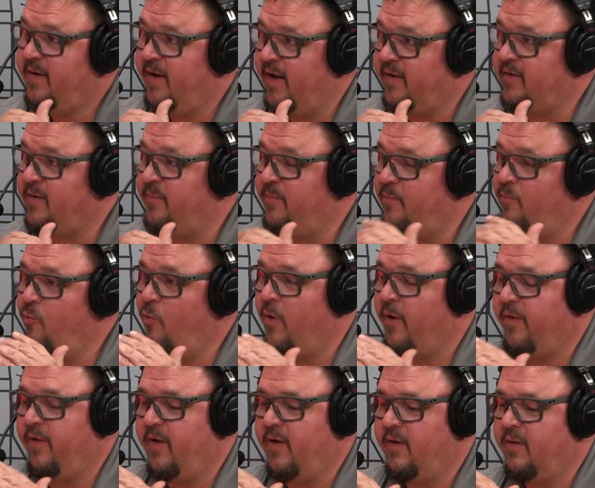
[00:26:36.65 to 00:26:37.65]
at the
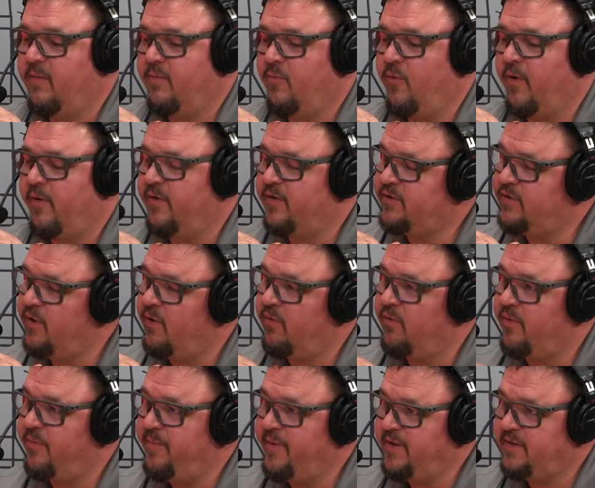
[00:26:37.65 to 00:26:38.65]
where the where the
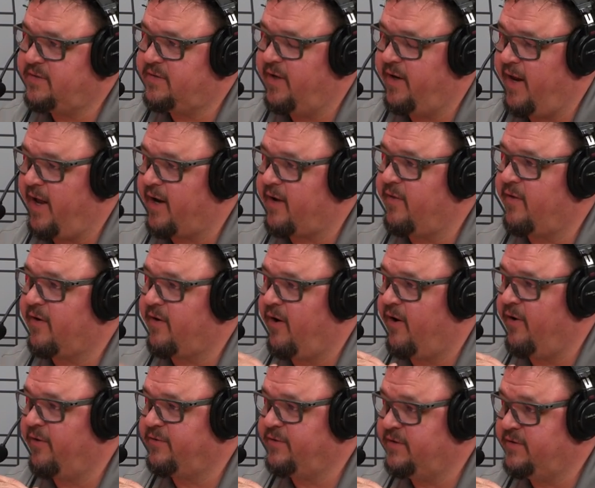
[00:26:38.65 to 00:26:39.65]
shoulder meets the neck of the
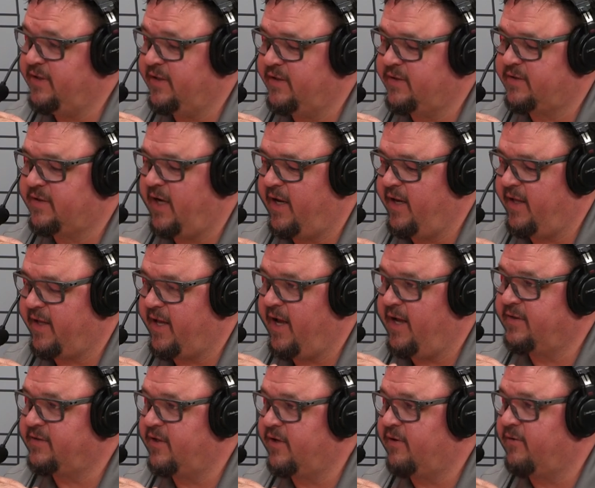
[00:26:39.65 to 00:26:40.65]
cartridge inside the
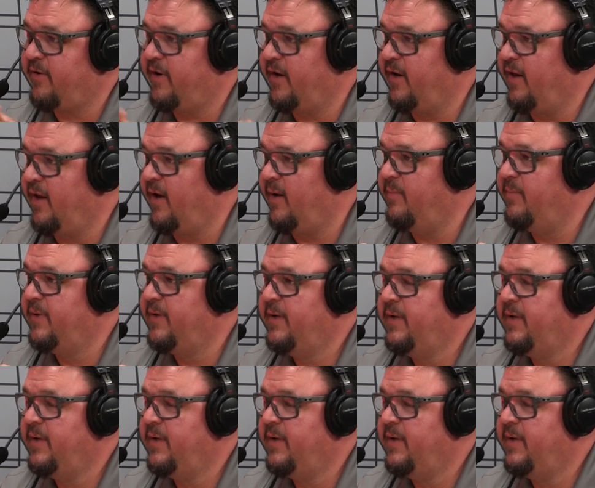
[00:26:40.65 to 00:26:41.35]
case can create a lump.